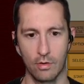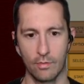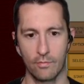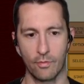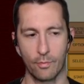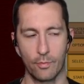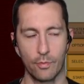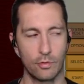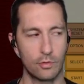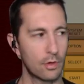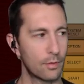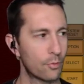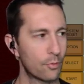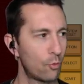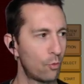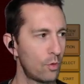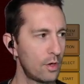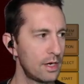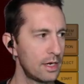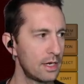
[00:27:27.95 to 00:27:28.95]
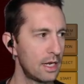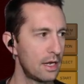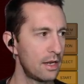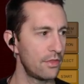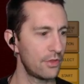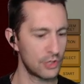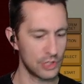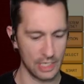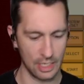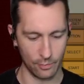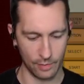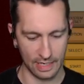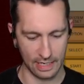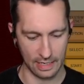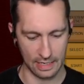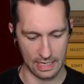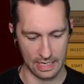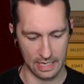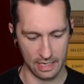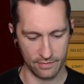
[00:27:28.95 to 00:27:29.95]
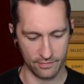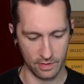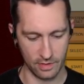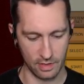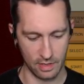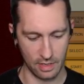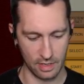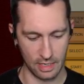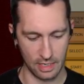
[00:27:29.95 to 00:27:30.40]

for bowler number 1, and in the chat we got Ivan.